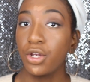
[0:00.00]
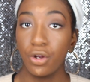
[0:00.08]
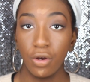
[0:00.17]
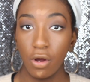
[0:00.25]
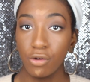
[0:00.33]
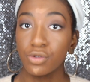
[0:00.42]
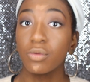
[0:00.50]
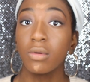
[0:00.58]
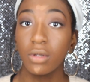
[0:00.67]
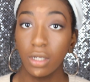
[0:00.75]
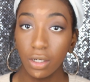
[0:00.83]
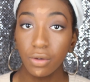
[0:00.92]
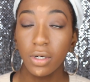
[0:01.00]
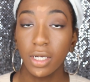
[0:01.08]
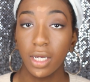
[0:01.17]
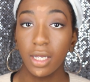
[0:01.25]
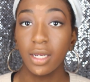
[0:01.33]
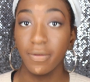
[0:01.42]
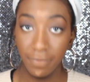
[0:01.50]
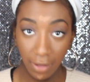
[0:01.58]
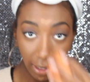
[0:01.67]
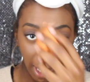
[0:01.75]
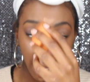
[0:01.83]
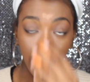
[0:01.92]
your nose will look crooked if
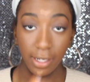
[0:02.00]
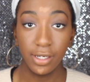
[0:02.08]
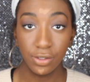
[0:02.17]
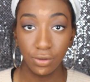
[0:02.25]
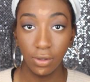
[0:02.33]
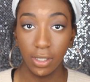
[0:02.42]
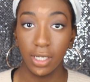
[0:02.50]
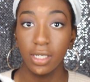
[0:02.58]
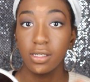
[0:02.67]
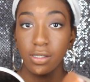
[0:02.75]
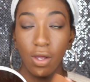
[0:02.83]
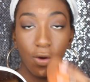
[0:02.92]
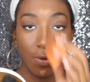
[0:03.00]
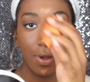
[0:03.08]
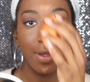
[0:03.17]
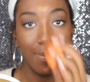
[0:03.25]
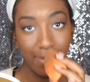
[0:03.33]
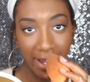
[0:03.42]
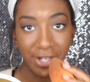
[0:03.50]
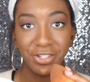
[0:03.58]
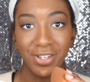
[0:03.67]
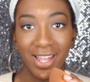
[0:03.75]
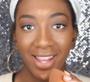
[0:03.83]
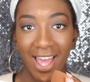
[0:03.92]
the line is crooked. So make
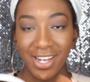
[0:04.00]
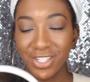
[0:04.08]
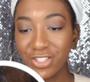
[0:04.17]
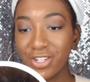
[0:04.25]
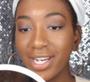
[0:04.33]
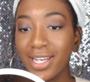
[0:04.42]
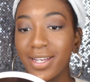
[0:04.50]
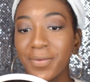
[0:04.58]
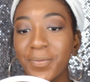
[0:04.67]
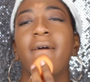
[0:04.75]
sure that line is straight.